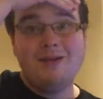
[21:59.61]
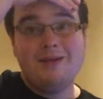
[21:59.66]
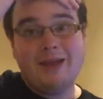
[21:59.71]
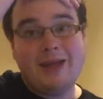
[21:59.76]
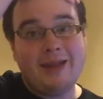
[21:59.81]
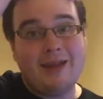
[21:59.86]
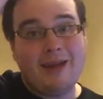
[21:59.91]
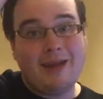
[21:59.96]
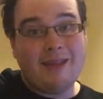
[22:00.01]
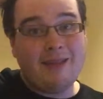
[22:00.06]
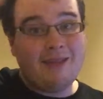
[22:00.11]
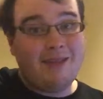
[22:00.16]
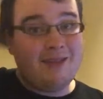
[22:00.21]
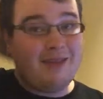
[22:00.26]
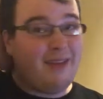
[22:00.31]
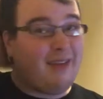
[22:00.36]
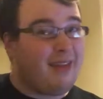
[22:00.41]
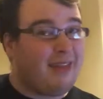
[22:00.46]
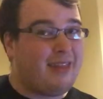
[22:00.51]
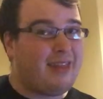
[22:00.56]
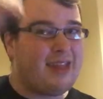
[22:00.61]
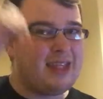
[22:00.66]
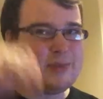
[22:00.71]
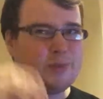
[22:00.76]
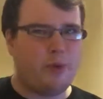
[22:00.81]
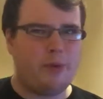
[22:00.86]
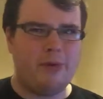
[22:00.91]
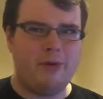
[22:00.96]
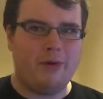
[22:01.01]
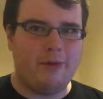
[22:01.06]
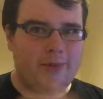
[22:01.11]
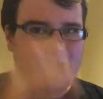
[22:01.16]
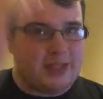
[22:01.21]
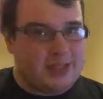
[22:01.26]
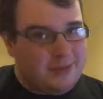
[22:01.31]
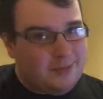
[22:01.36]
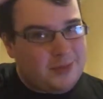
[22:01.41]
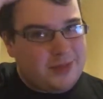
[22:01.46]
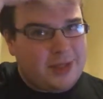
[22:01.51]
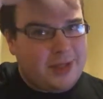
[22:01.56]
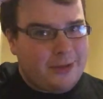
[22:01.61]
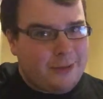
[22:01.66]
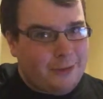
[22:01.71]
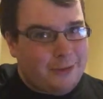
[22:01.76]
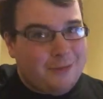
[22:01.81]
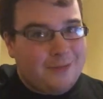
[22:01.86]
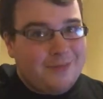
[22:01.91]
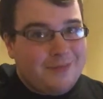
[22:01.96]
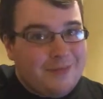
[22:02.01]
I think that's probably what makes him so